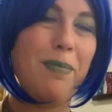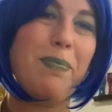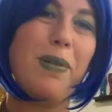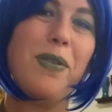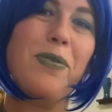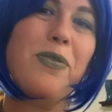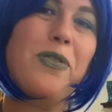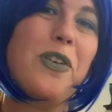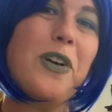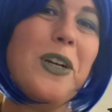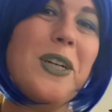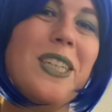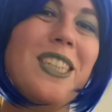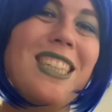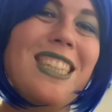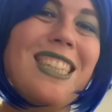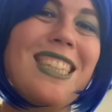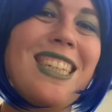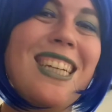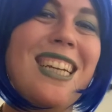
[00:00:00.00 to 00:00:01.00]
But
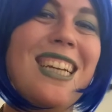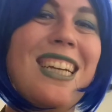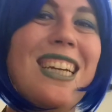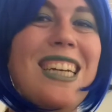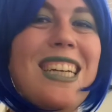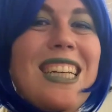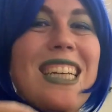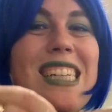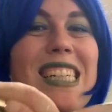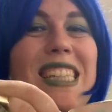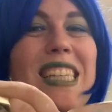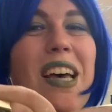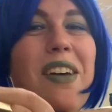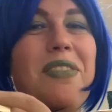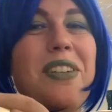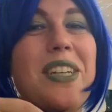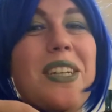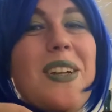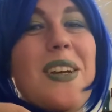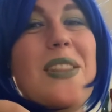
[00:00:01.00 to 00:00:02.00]
first, let's
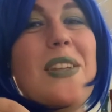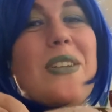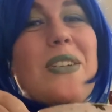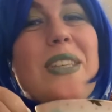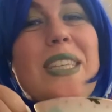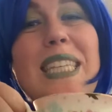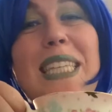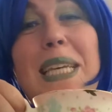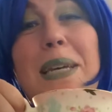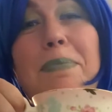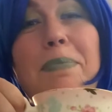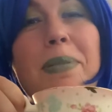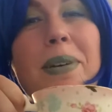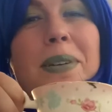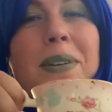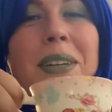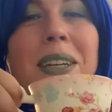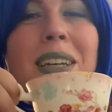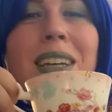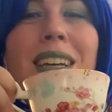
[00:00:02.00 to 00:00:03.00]
have another sip
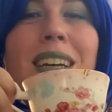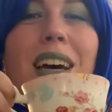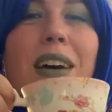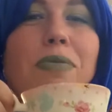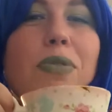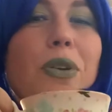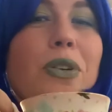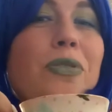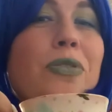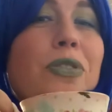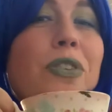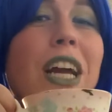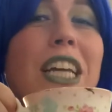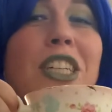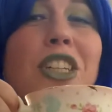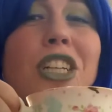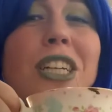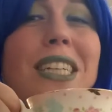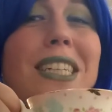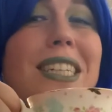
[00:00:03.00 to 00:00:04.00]
of
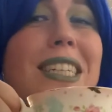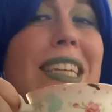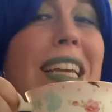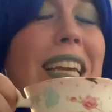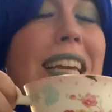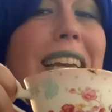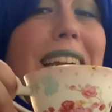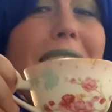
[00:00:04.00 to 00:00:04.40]
refreshing tea,